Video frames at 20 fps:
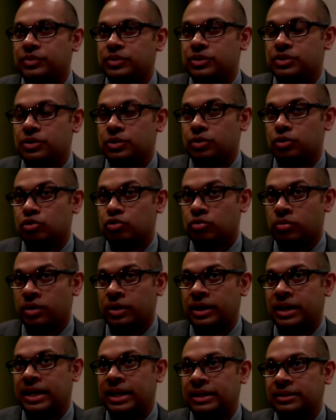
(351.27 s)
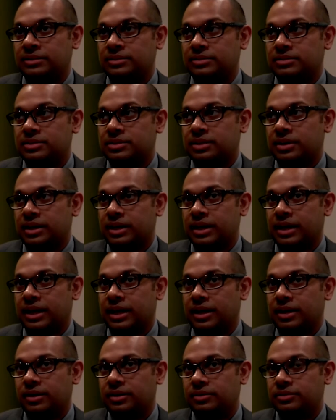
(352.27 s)
to try
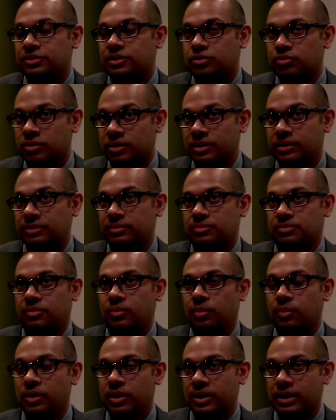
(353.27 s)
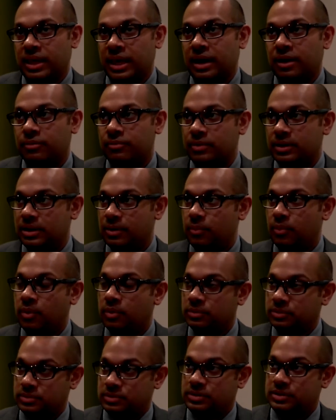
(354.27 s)
and work out really
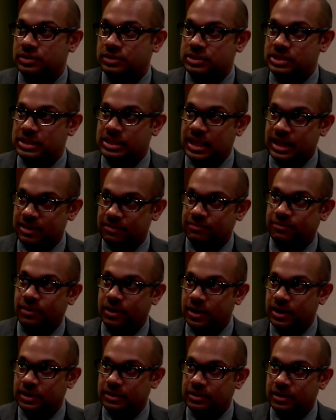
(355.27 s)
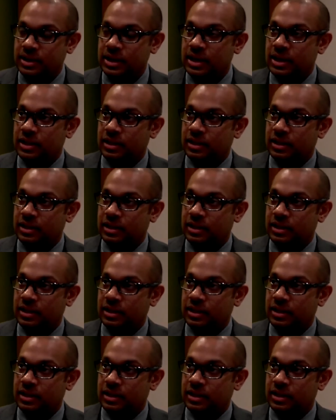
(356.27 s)
what did they find